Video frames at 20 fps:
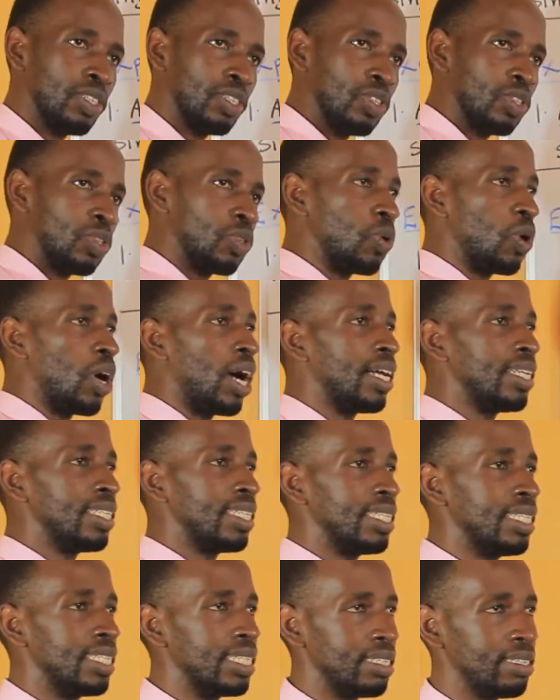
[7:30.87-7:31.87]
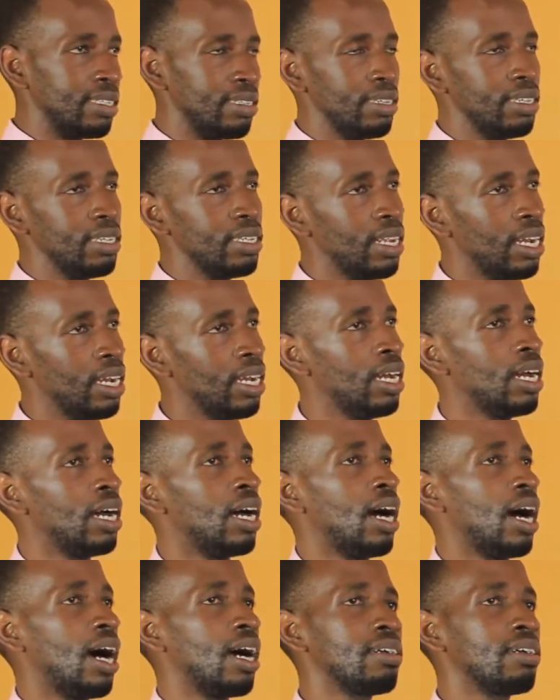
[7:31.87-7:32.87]
So has is a singular
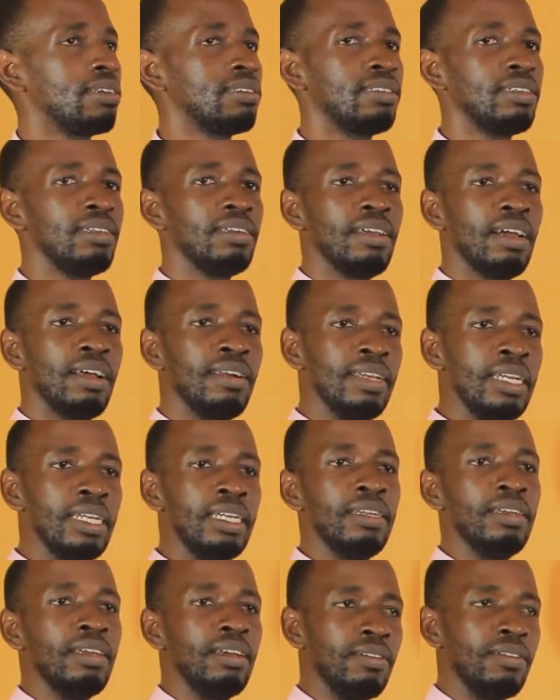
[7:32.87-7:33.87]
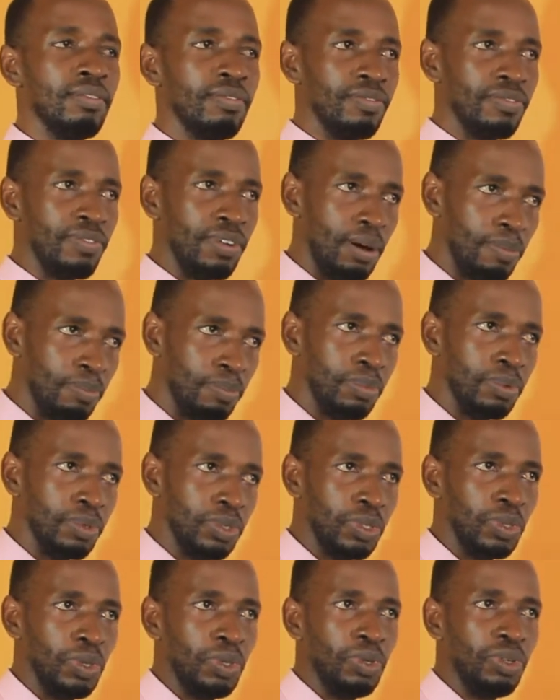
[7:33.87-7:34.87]
auxiliary verb.
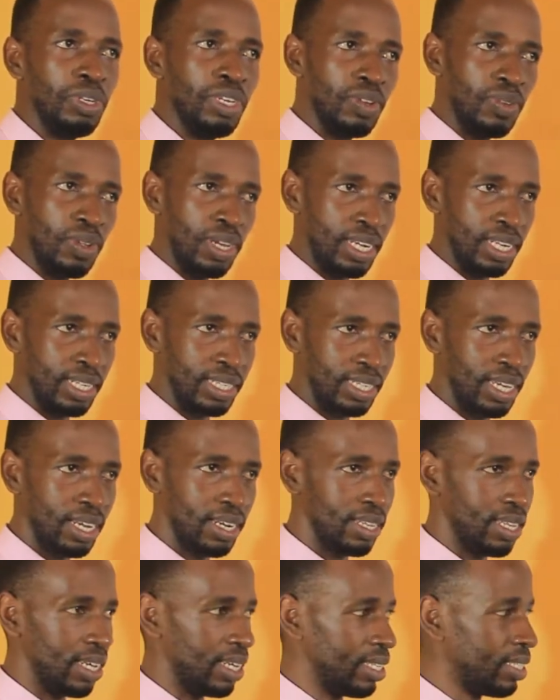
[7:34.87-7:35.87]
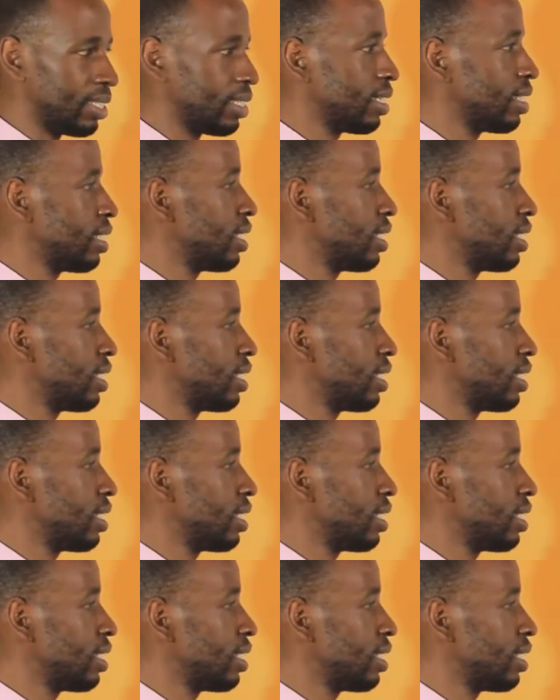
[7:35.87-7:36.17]
So you need to understand that.